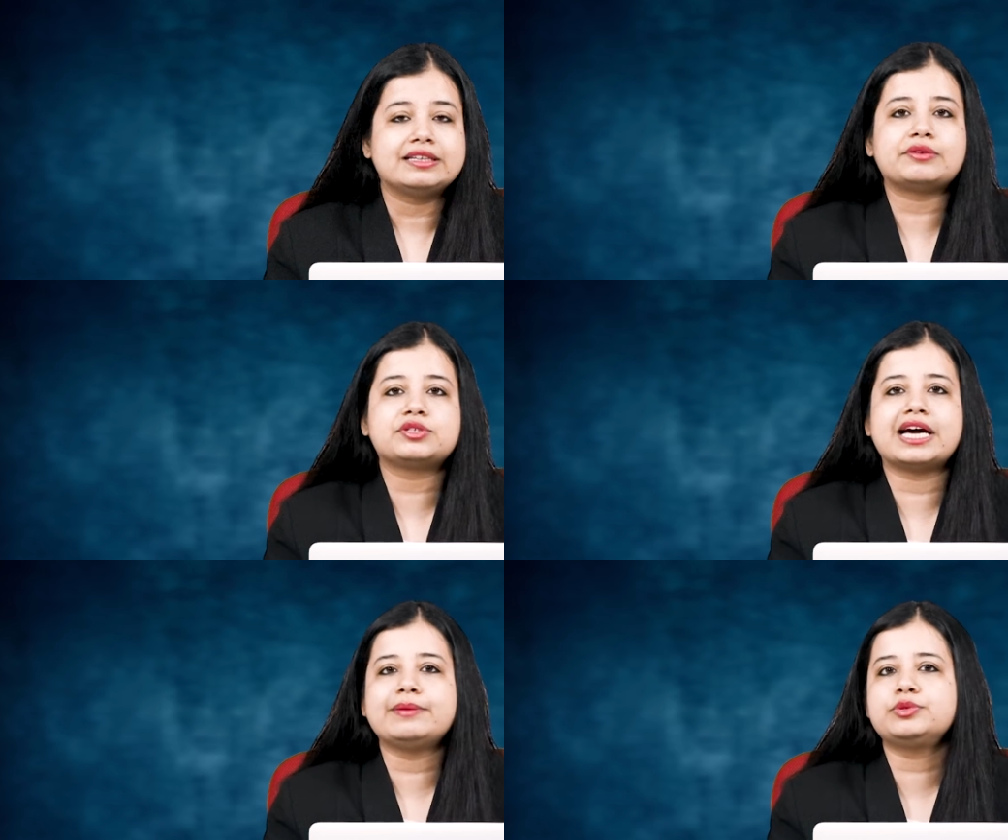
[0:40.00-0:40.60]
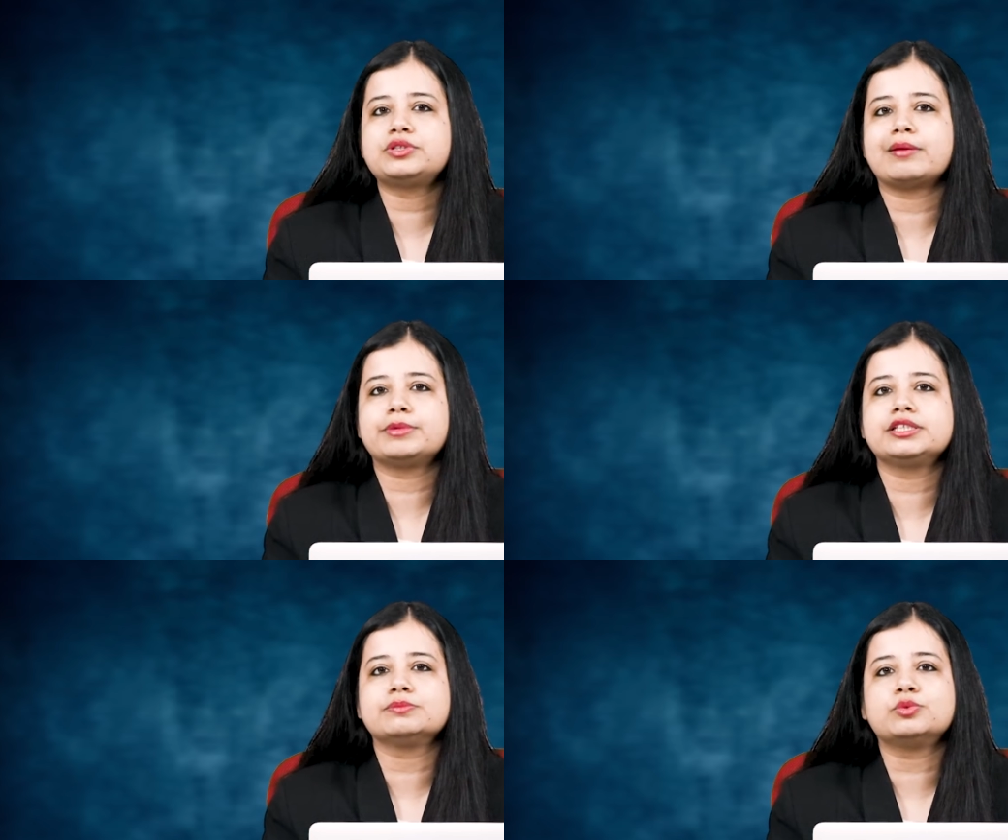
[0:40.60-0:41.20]
Now, type 2
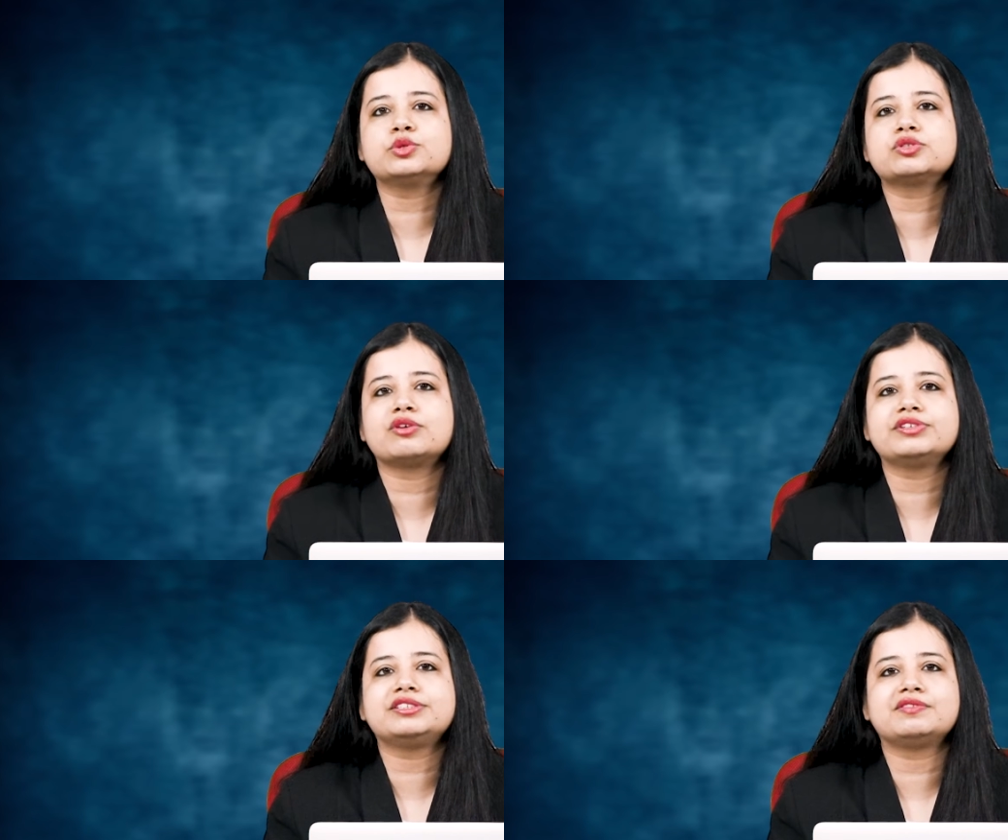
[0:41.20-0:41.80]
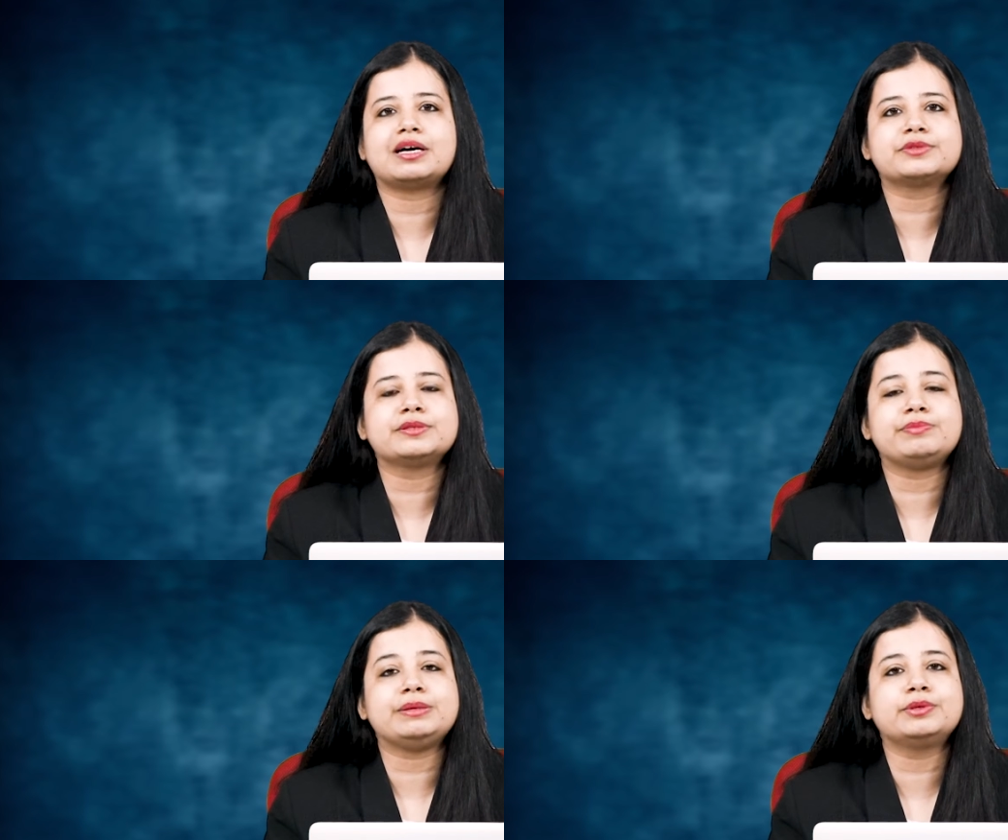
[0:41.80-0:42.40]
diabetes most often develops
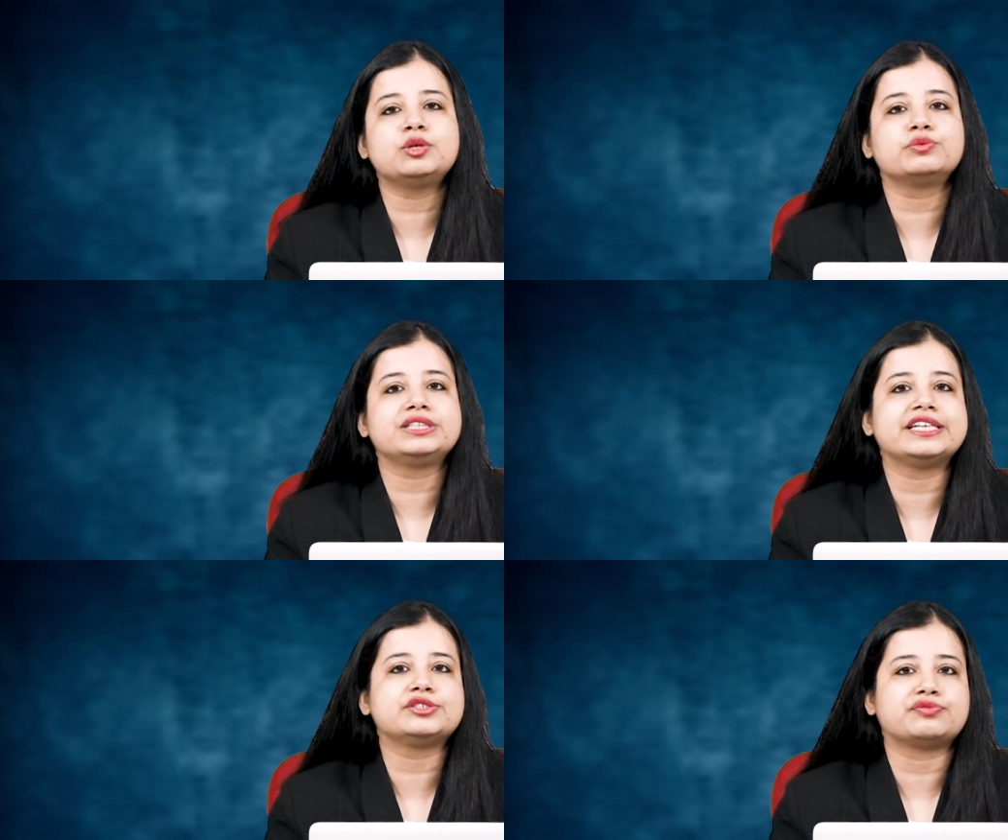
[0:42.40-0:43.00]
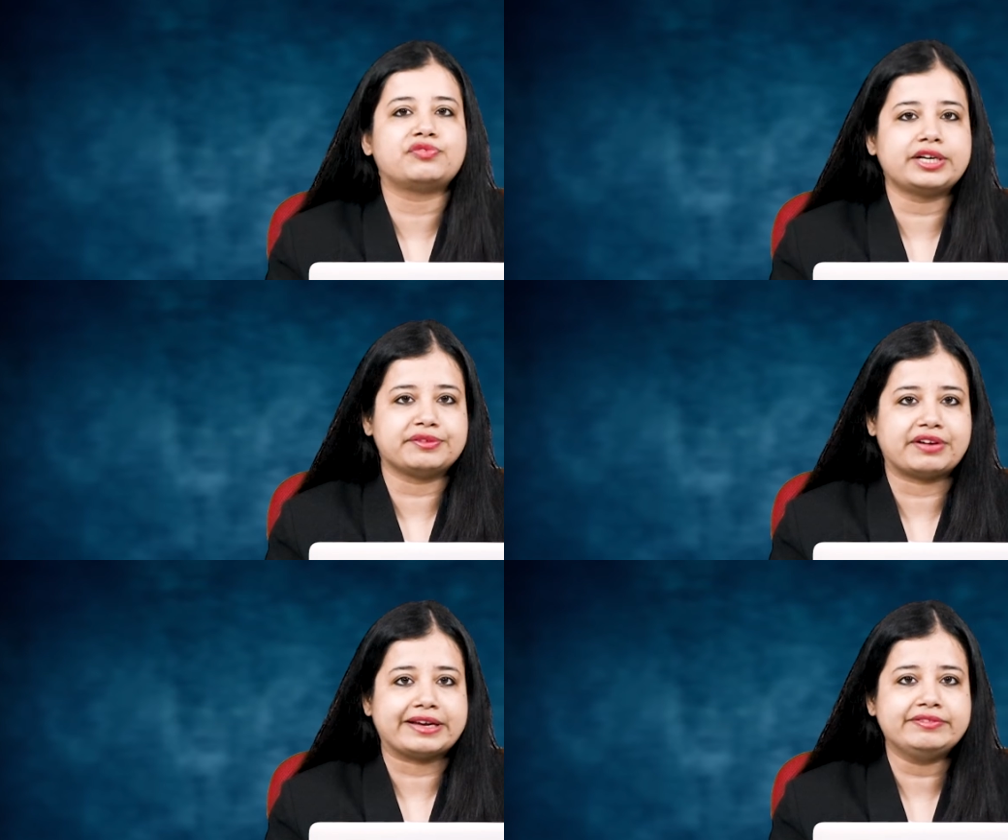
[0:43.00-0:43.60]
in people over the age of
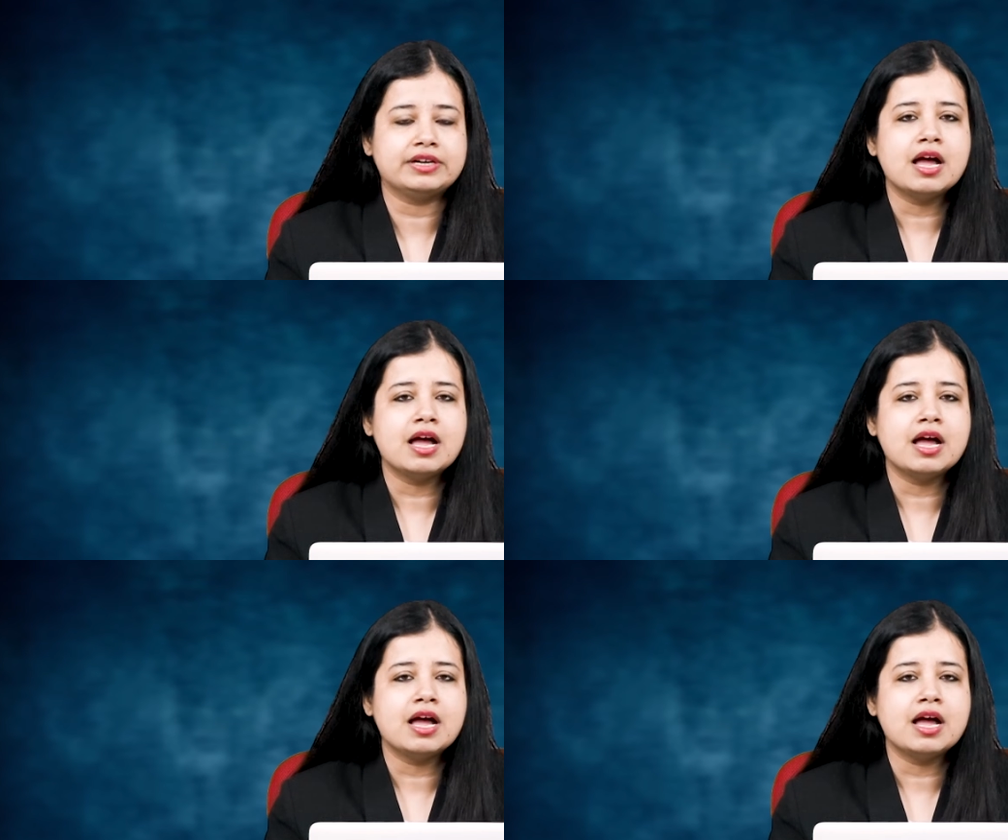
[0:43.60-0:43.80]
45,